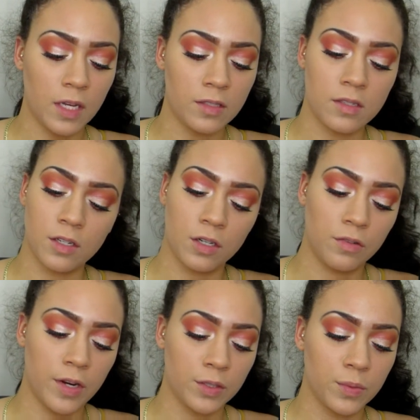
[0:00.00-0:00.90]
that's the
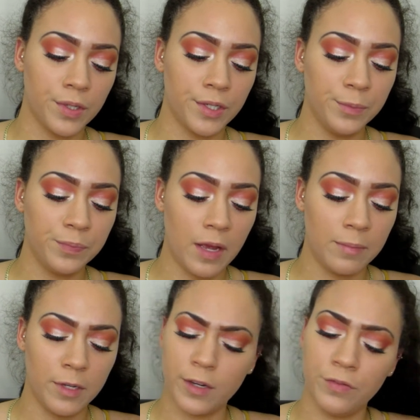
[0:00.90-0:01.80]
correct word
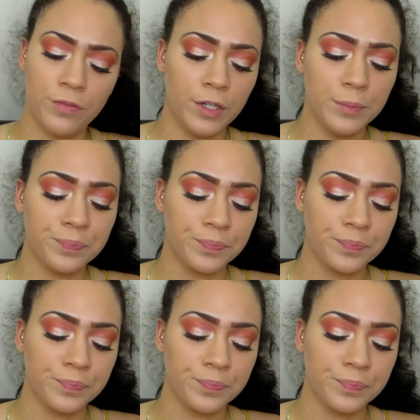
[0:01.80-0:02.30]
I'm looking for.